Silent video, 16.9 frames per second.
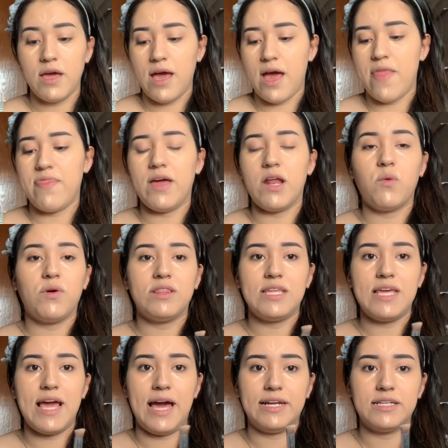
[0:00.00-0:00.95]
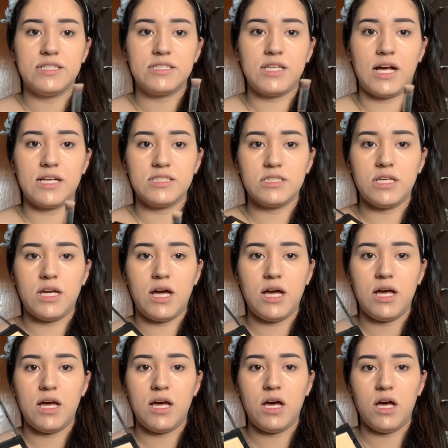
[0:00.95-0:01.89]
And then with the
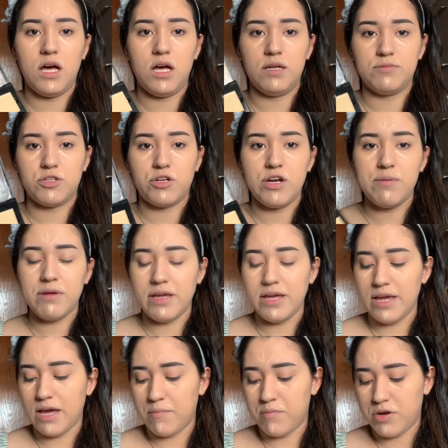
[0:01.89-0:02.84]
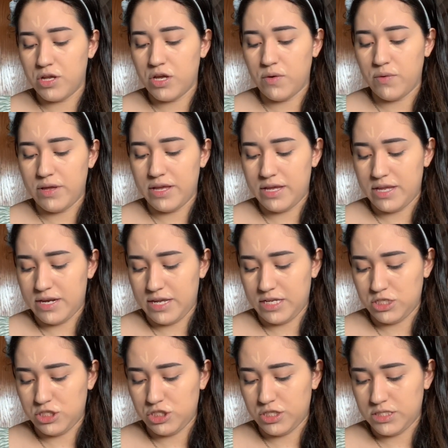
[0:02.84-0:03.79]
Anastasia cream kit, I'm going to go in
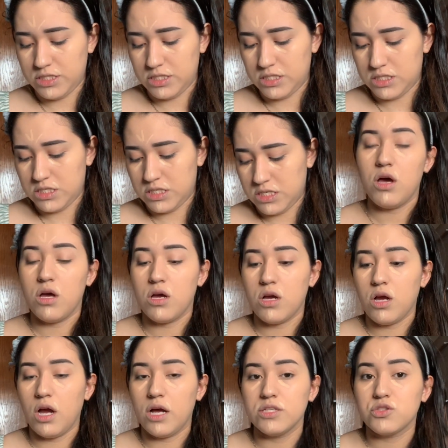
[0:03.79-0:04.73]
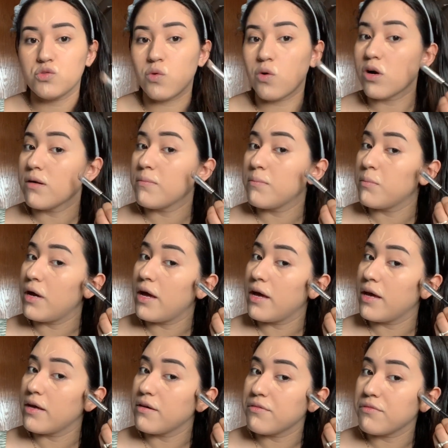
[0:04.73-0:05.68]
and just contour
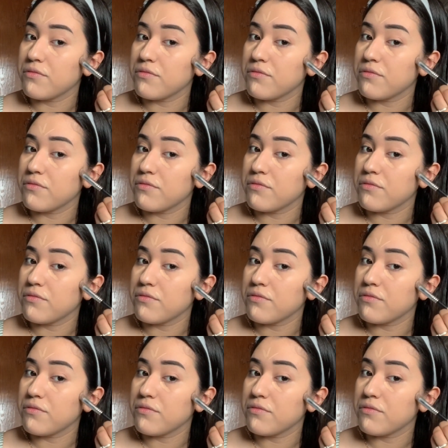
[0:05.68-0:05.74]
my